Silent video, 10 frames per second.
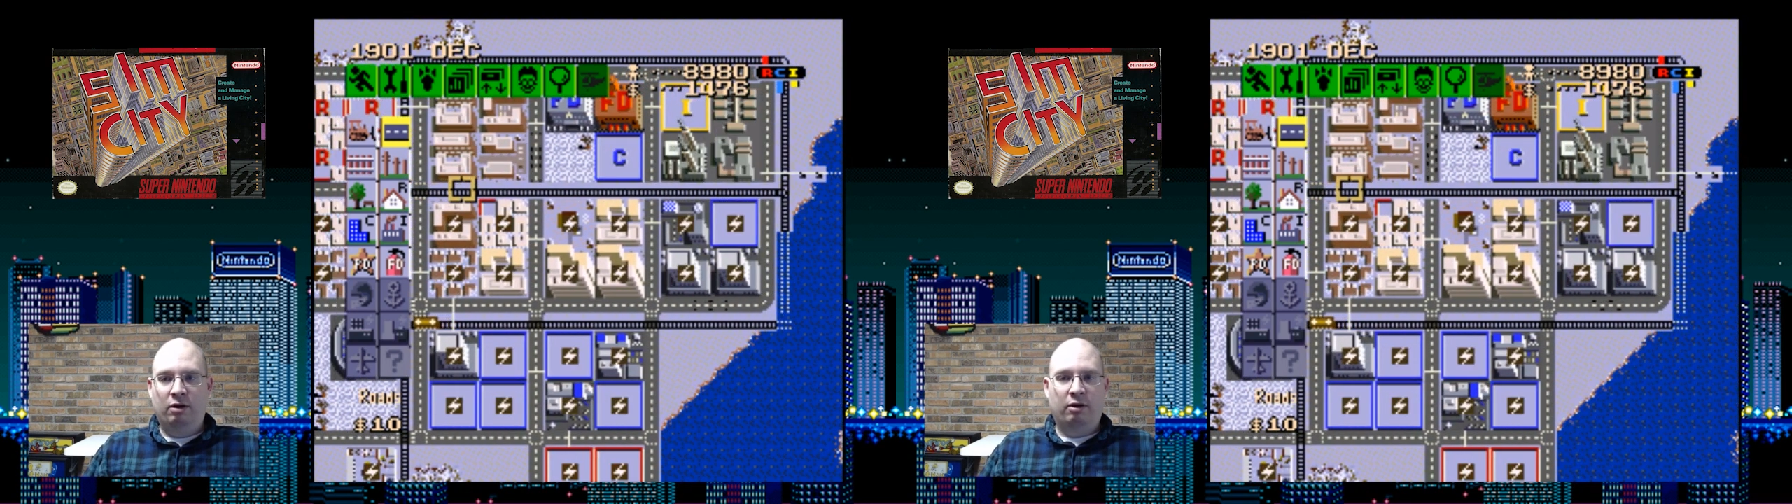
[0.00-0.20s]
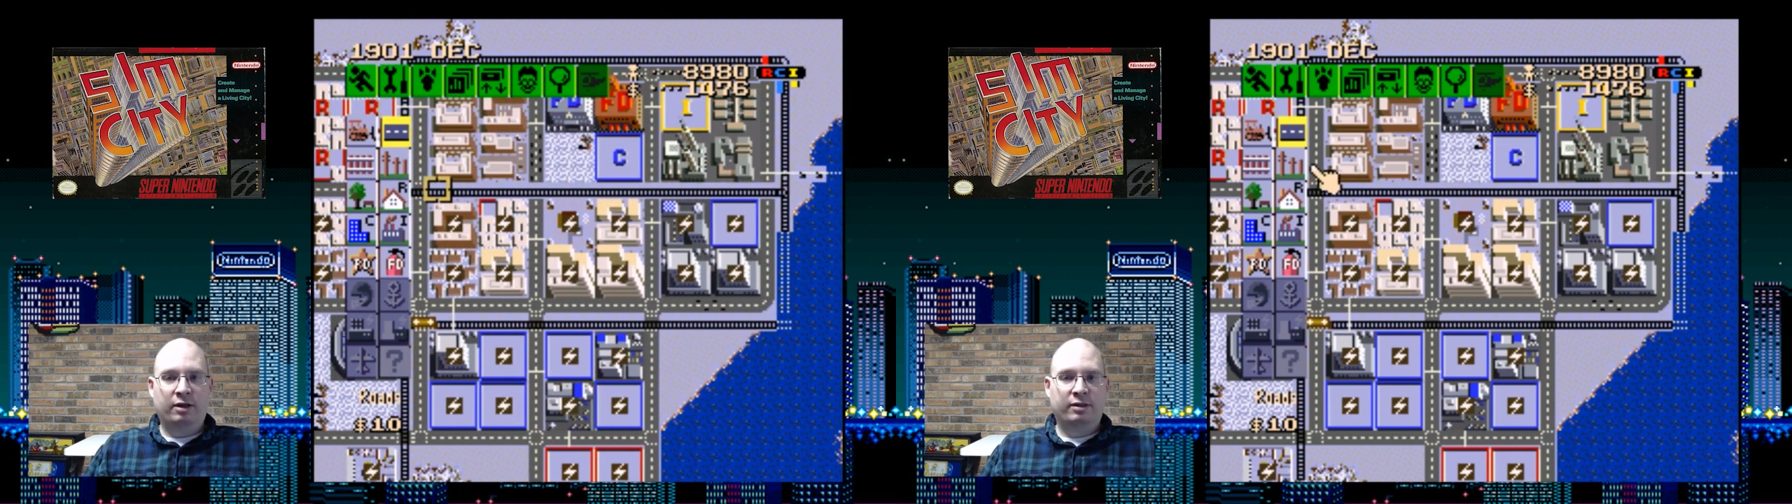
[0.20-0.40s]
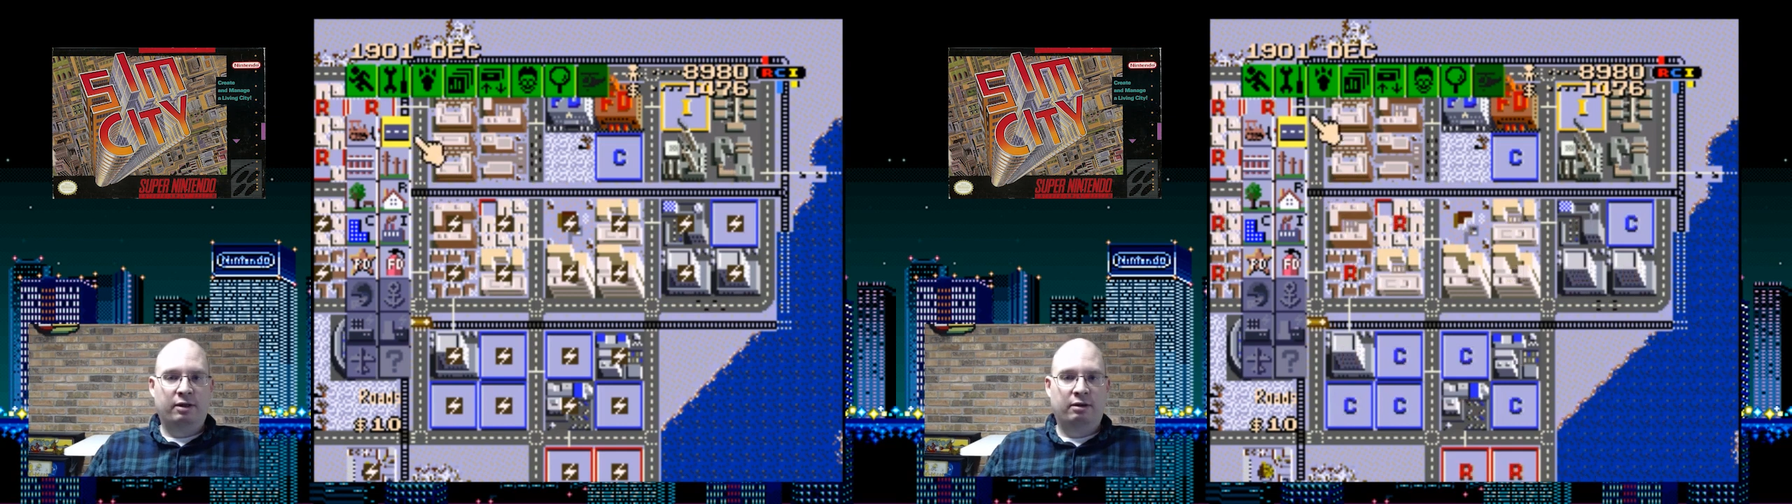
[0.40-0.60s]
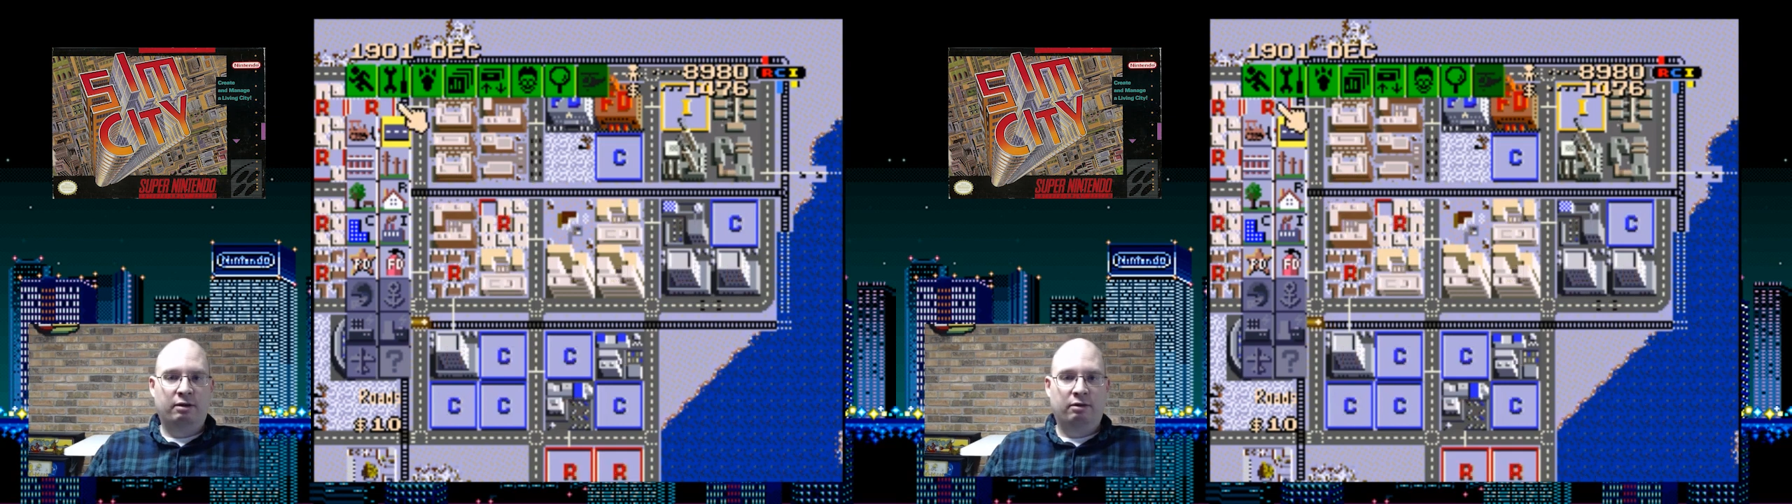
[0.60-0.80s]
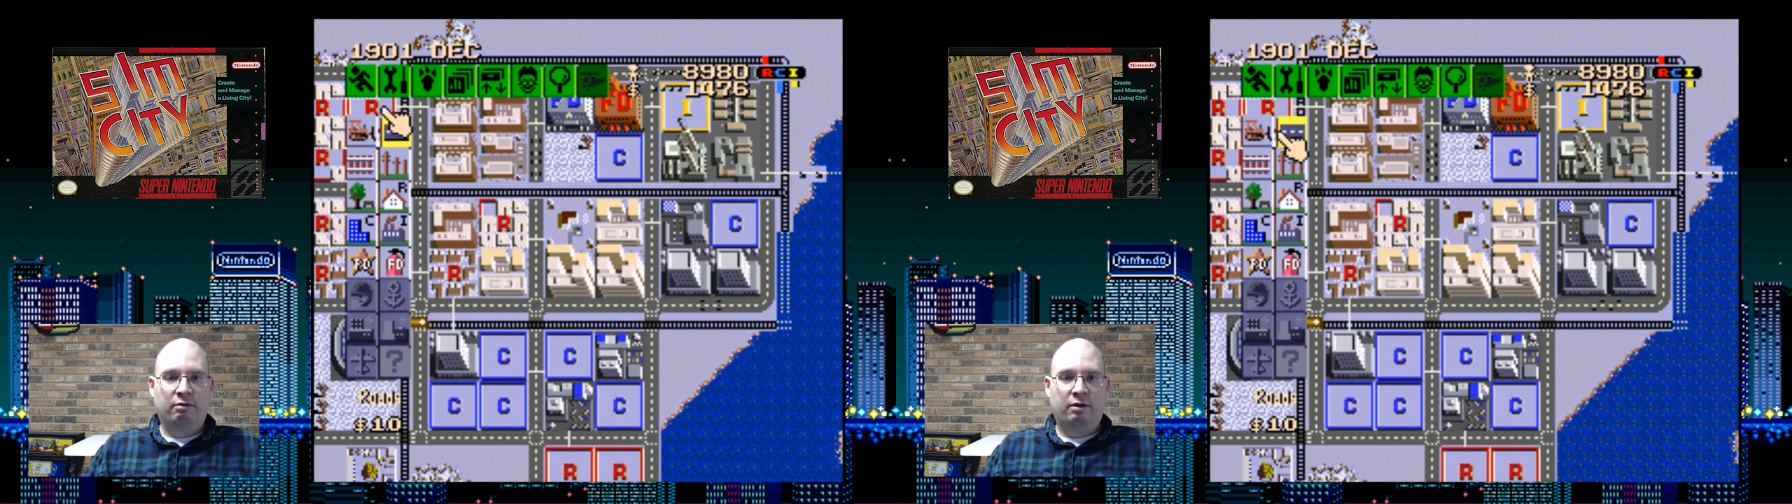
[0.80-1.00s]
Oh, I see.
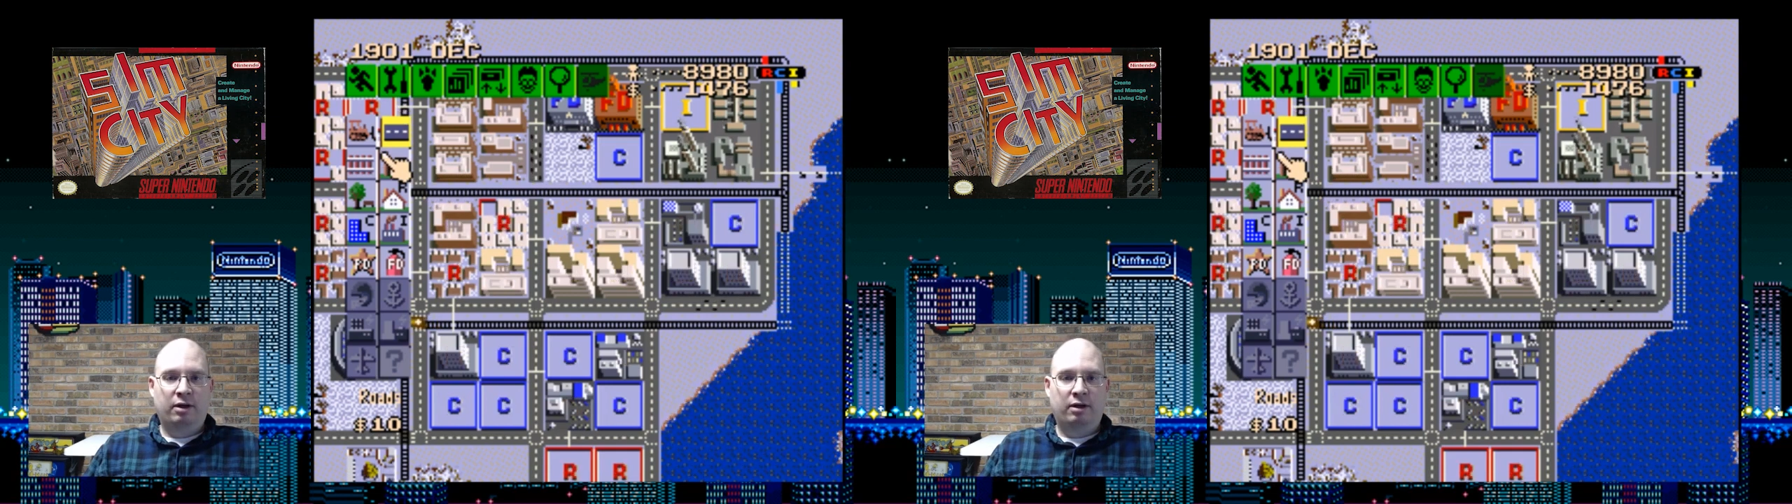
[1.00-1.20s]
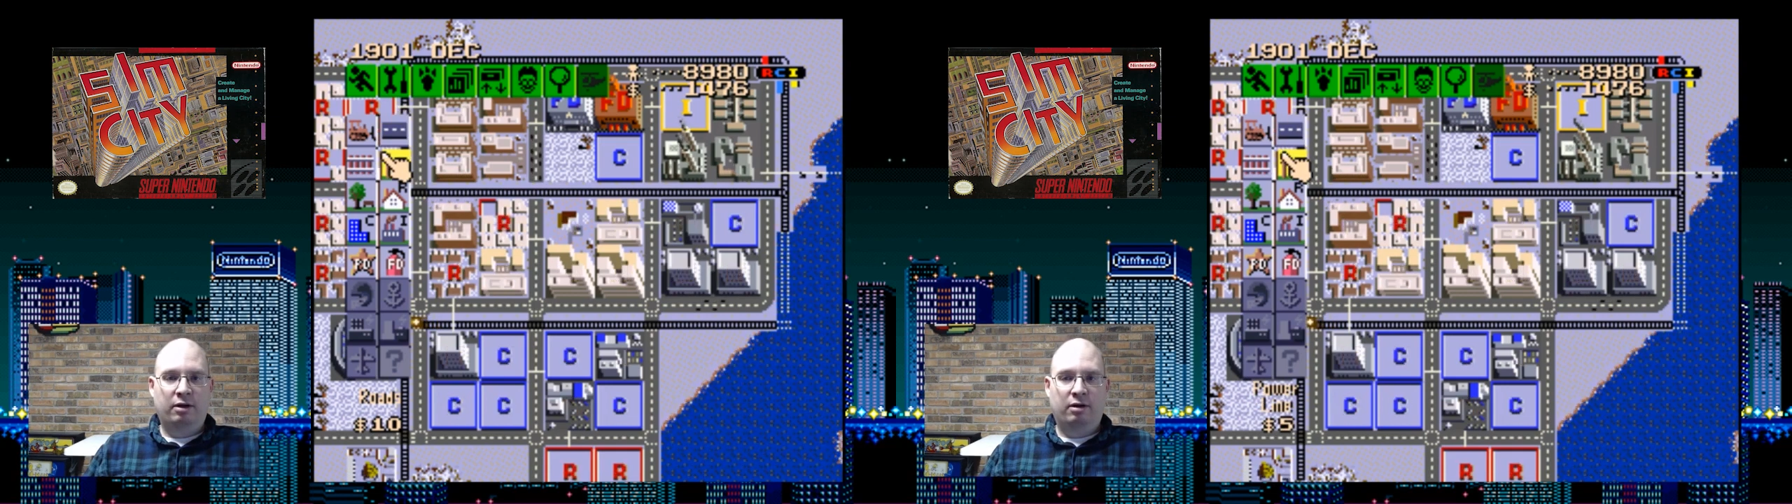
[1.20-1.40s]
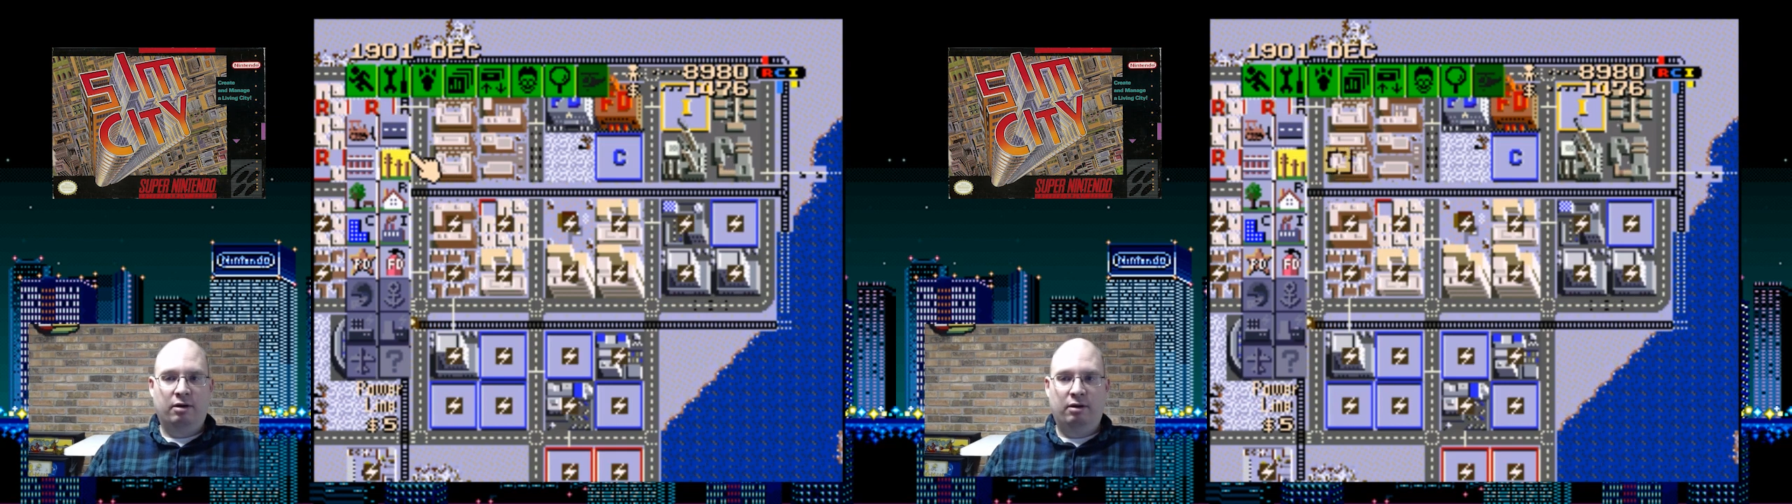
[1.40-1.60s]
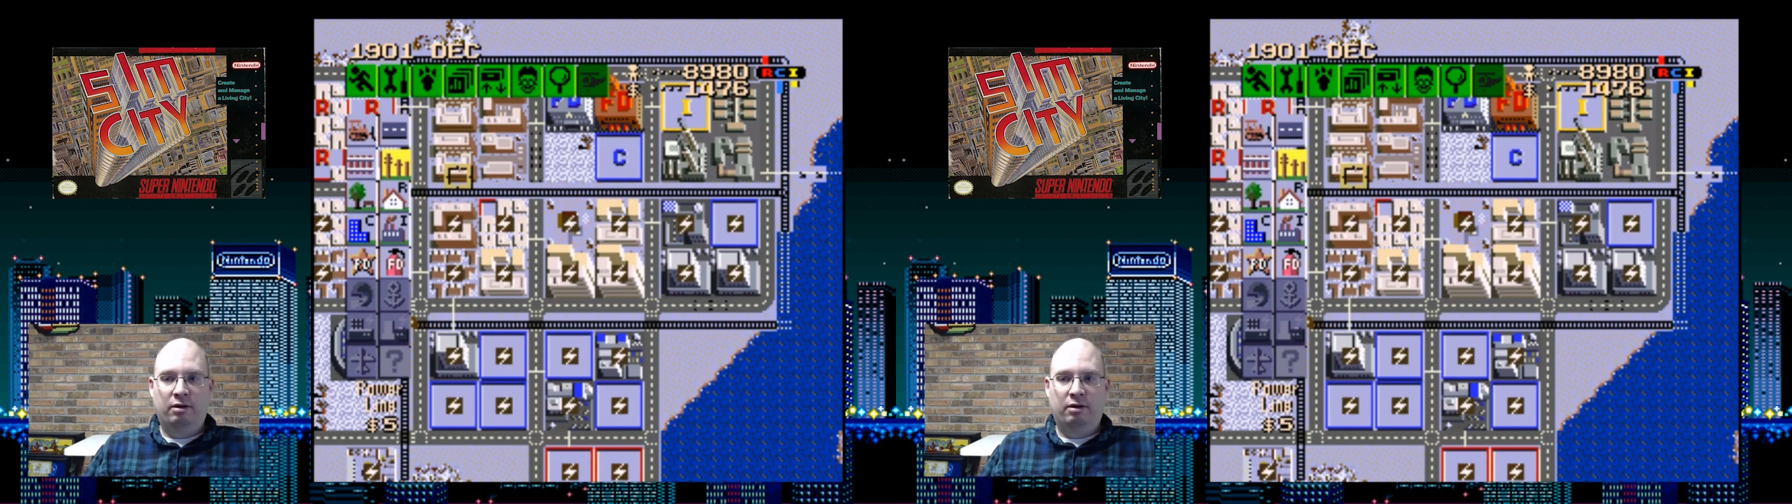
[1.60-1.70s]
Right here.